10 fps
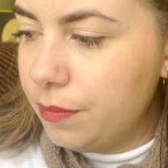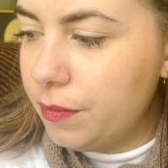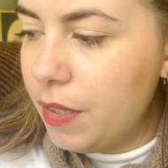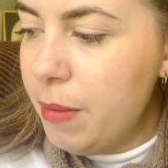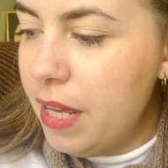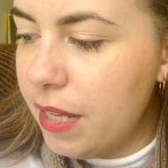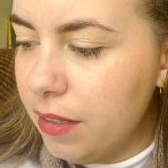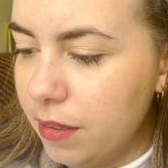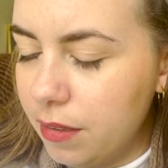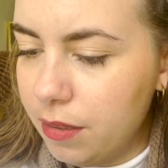Come here.
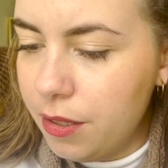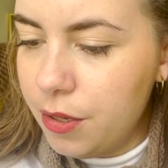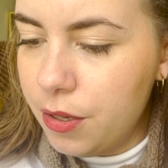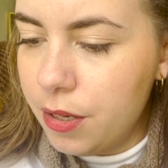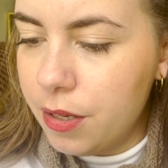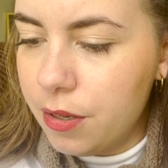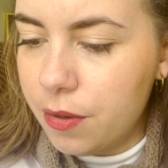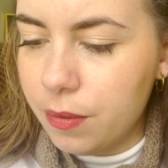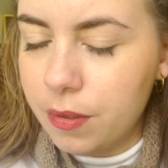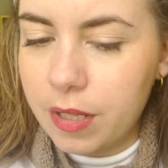
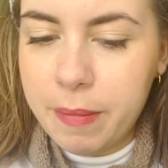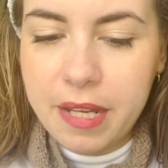No. Come here,